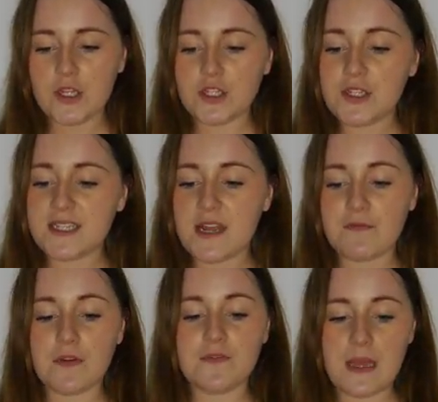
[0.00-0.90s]
Due to
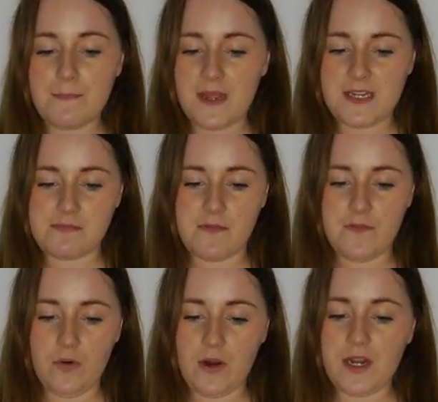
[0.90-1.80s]
never have done media
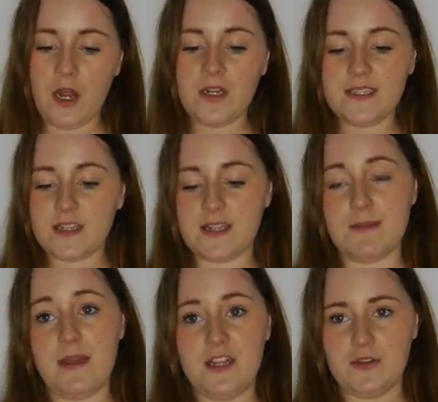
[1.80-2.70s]
before and only
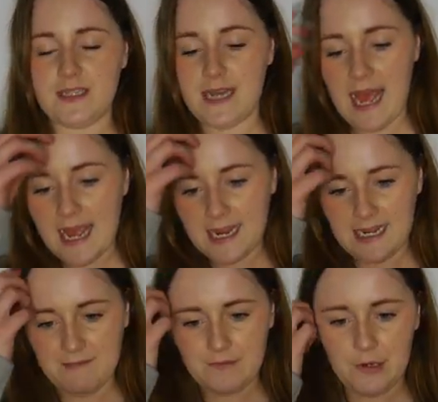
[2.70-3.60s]
started media as an A
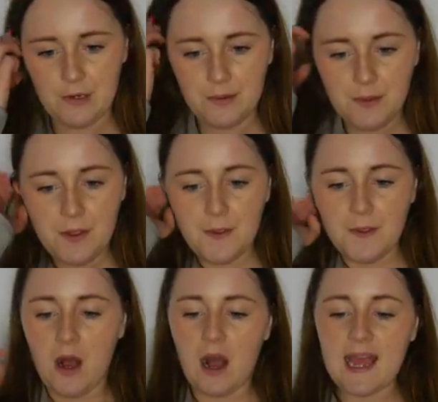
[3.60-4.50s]
level,
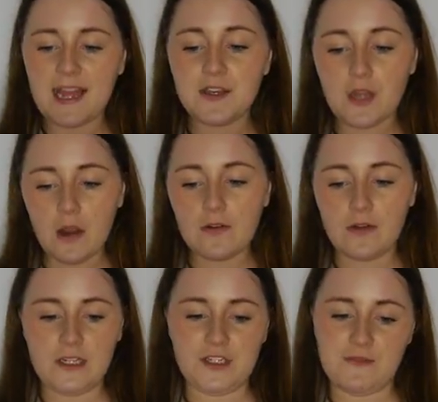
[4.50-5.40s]
I had no
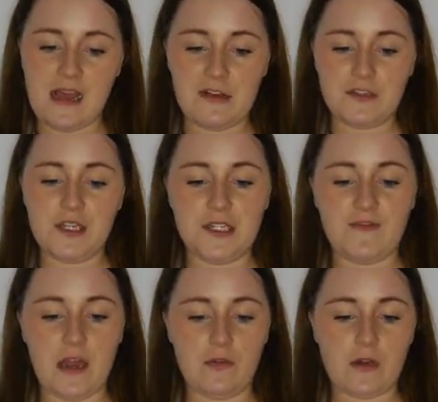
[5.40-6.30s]
knowledge of how to use
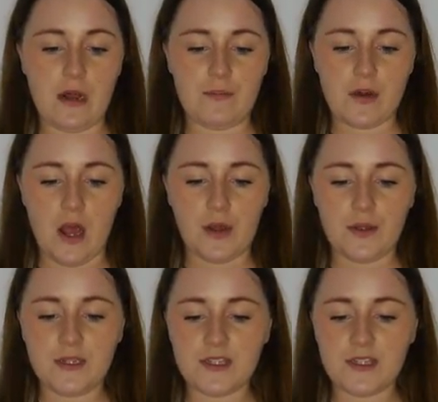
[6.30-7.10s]
Final Cut Pro.